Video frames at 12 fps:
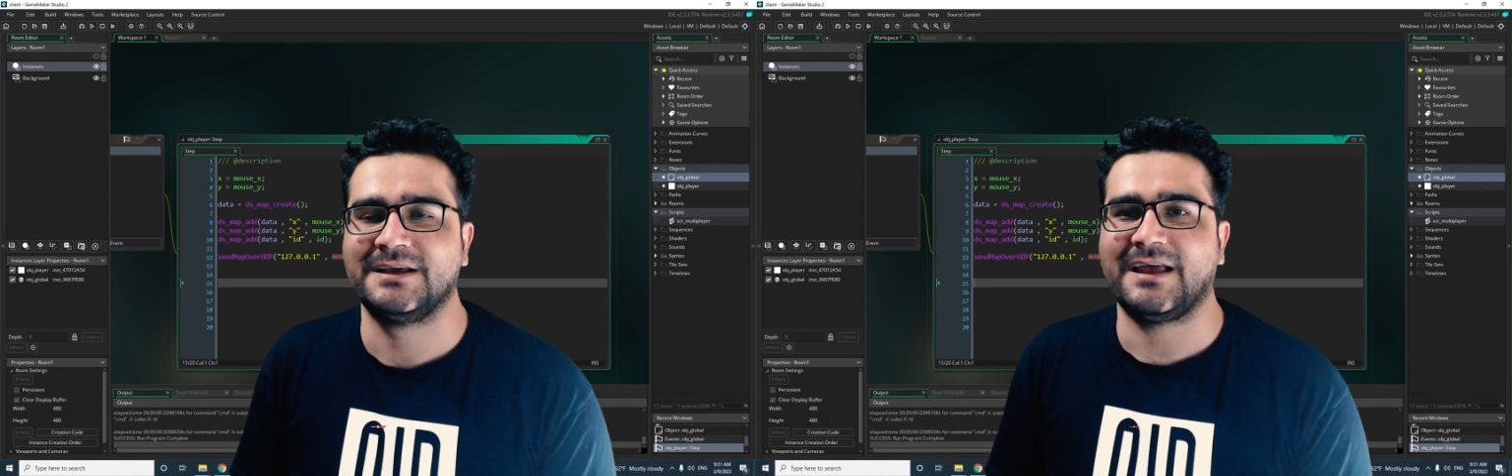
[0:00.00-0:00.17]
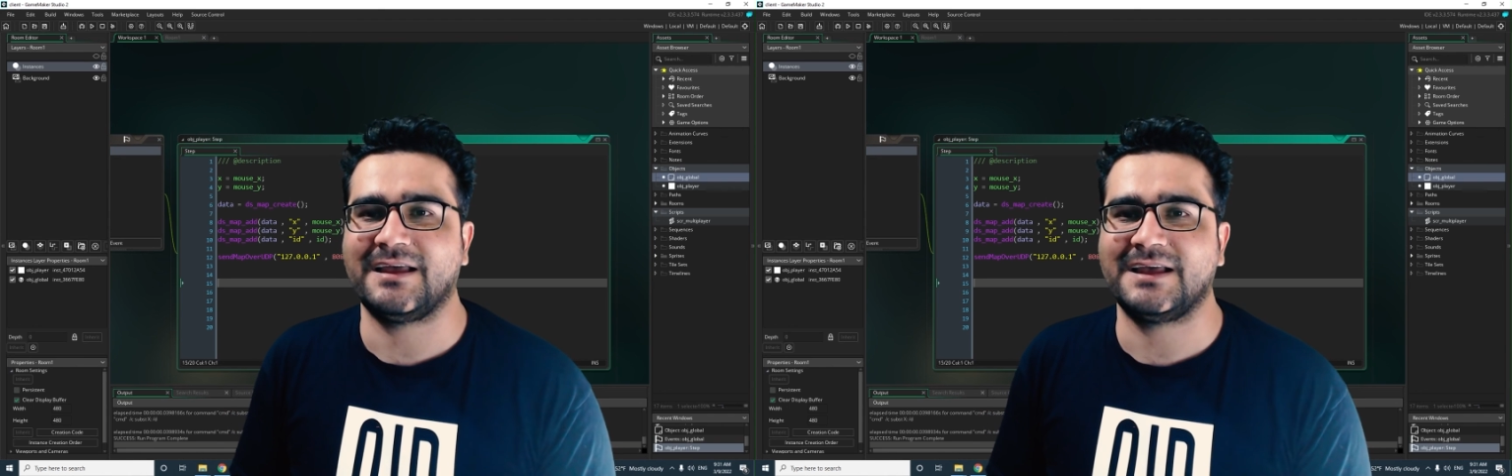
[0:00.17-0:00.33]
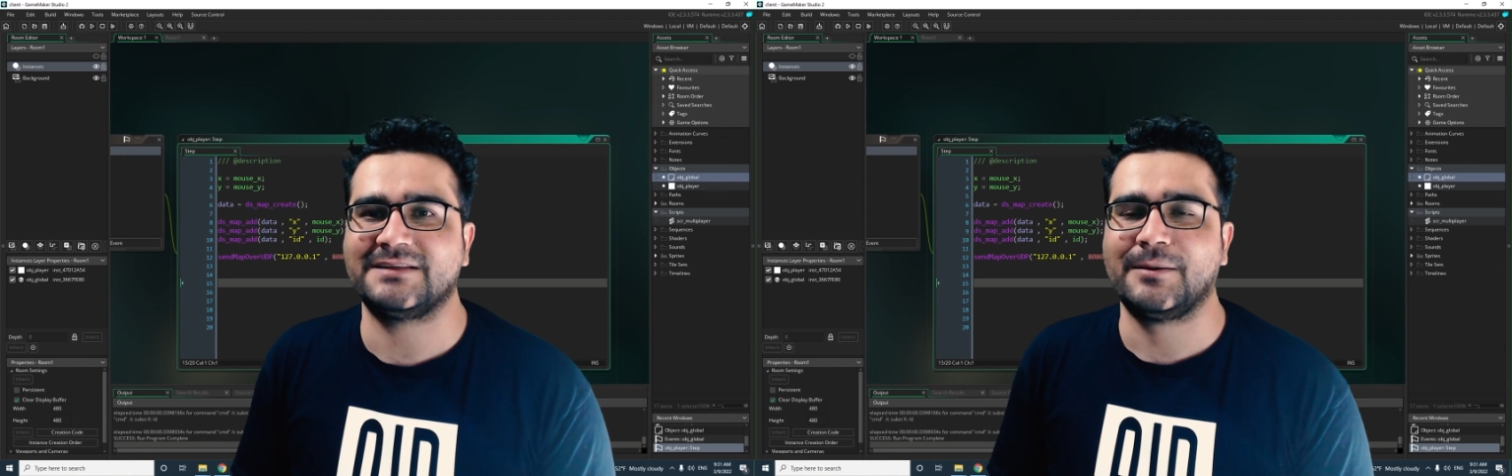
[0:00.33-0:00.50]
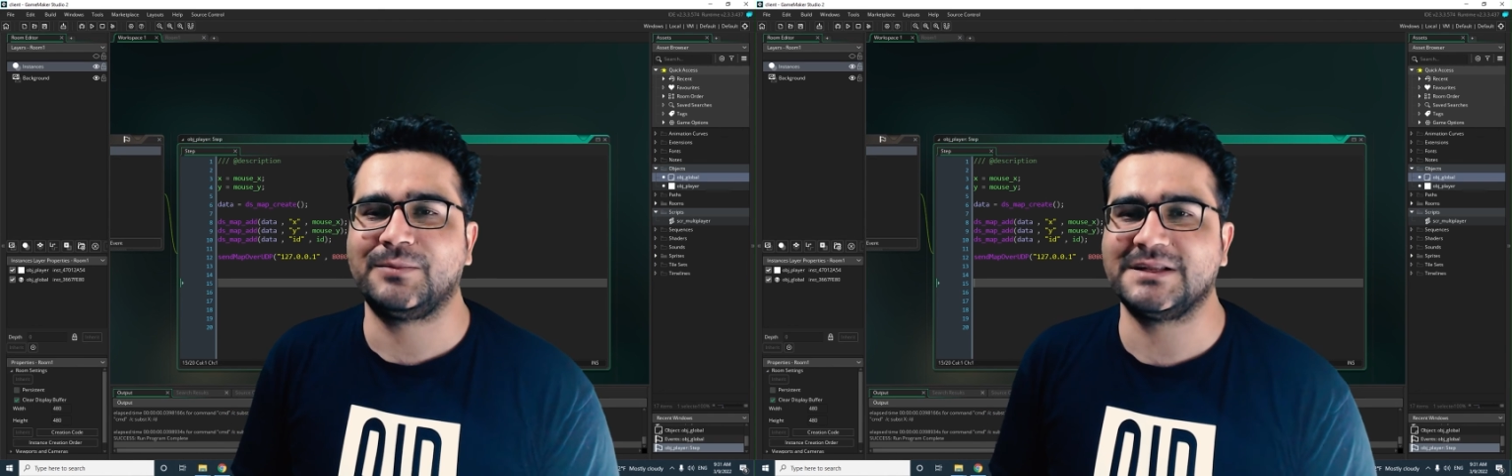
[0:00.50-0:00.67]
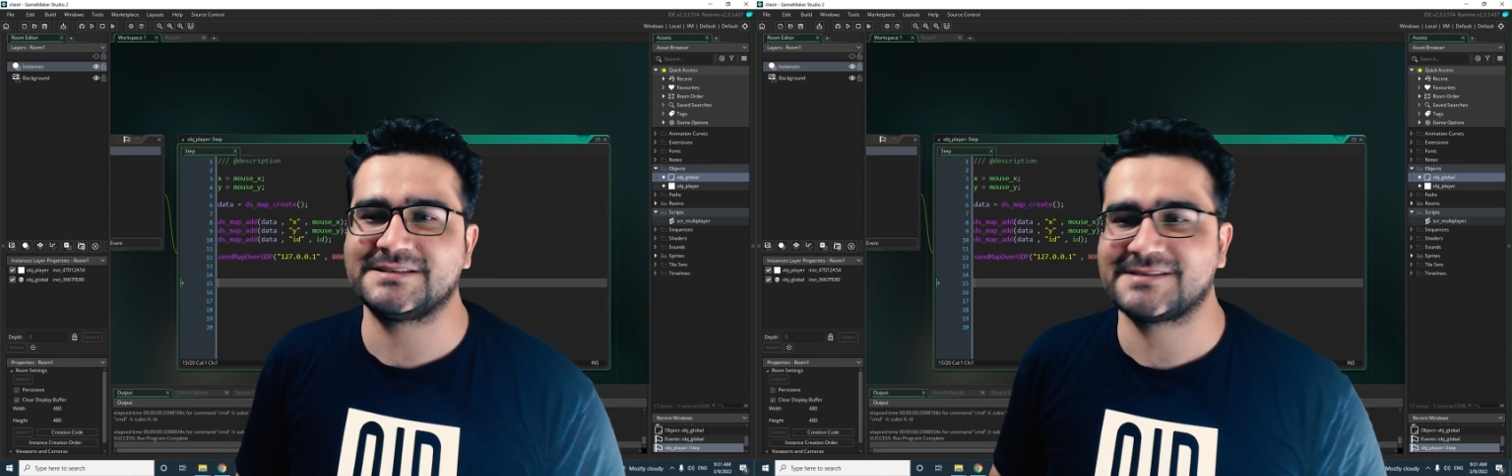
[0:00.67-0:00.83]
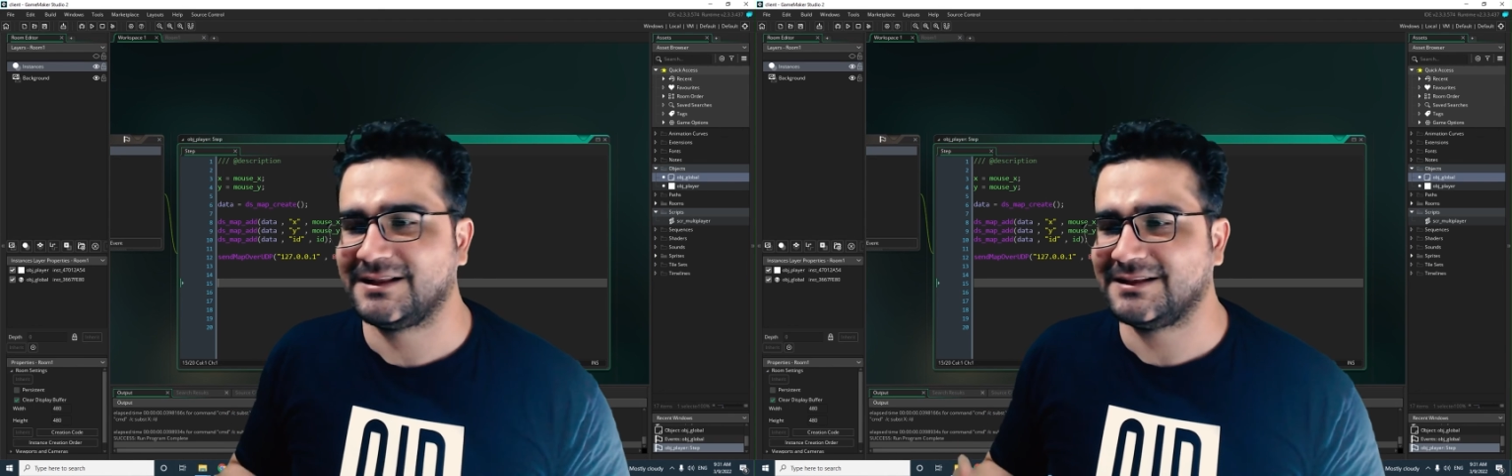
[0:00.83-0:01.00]
and
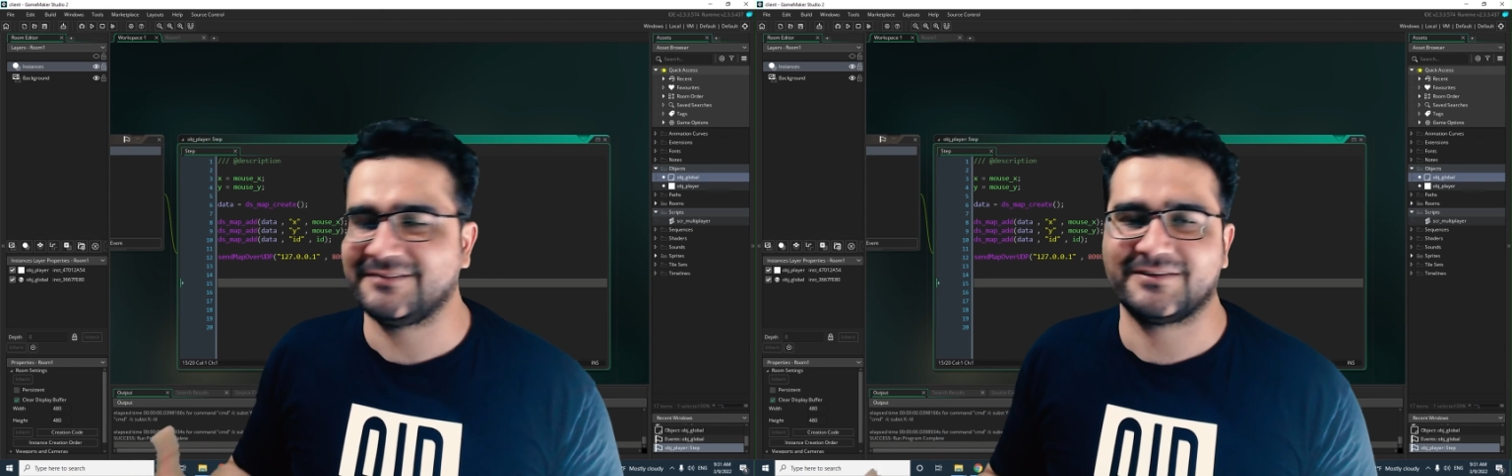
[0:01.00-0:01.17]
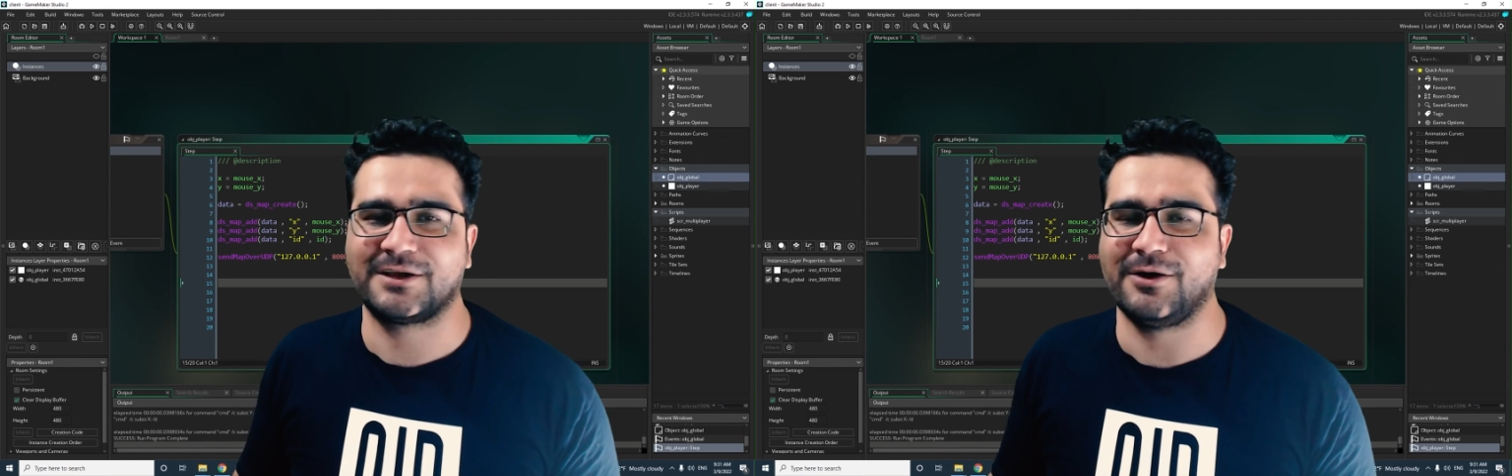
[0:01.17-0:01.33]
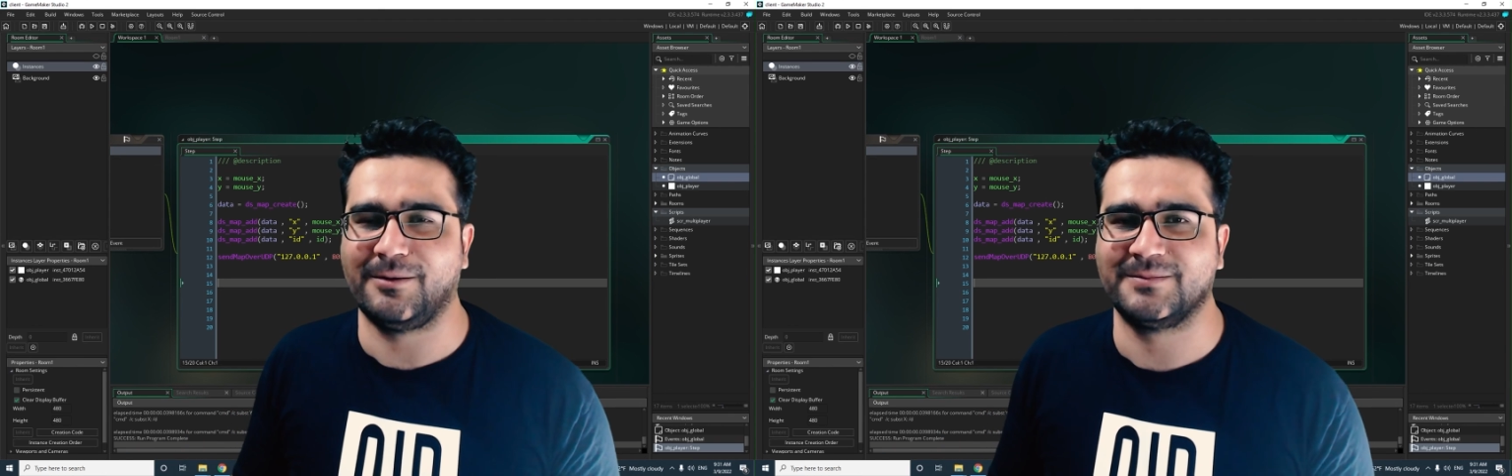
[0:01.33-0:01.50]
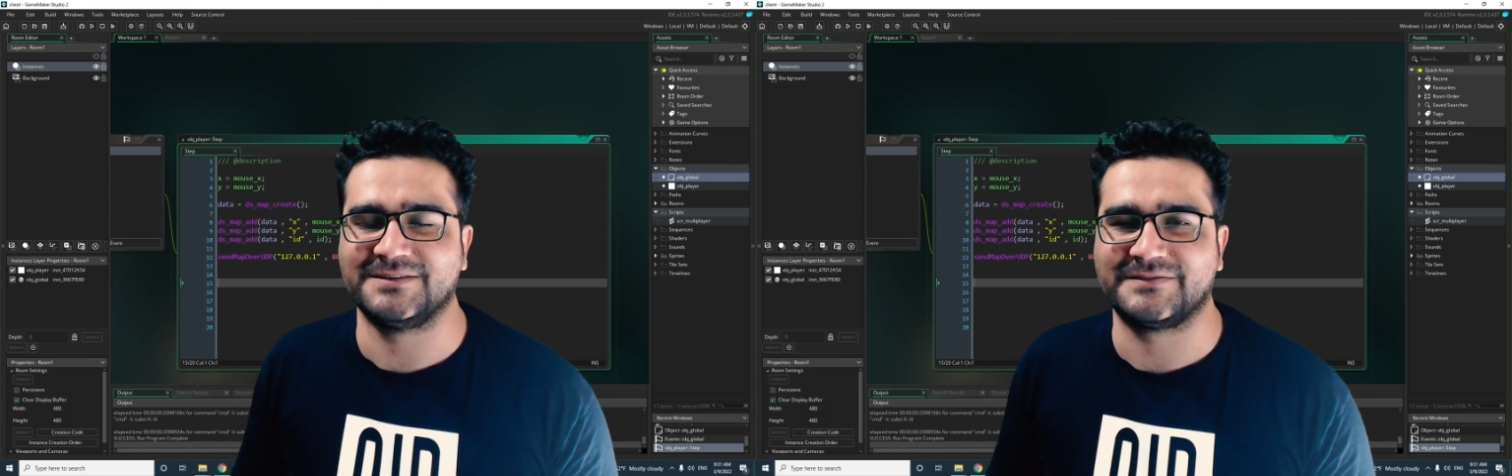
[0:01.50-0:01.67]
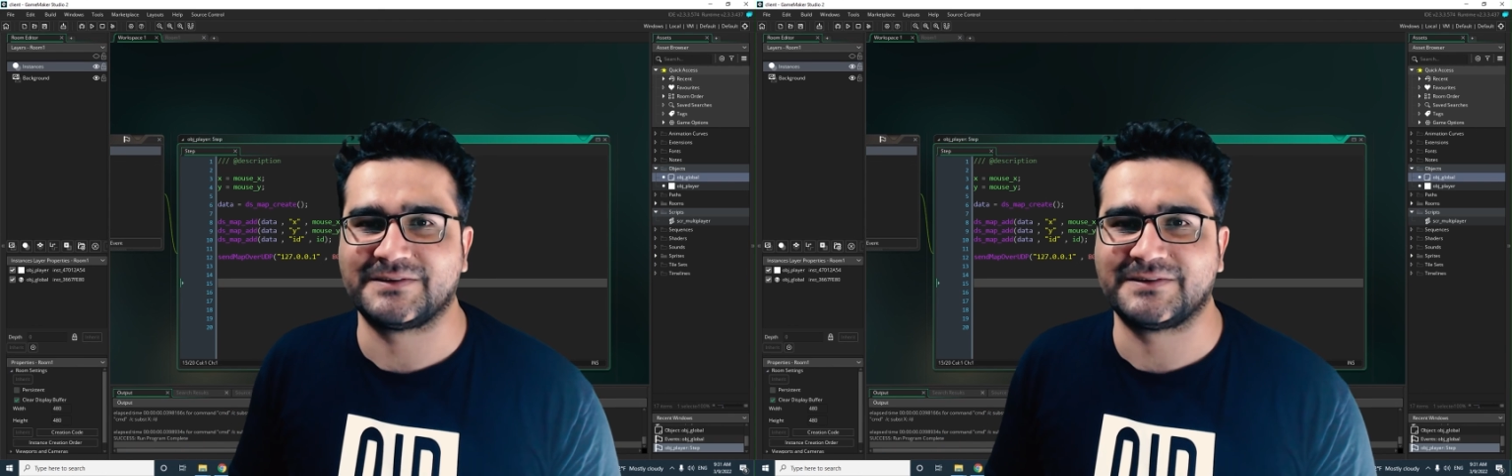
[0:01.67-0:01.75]
please leave a comment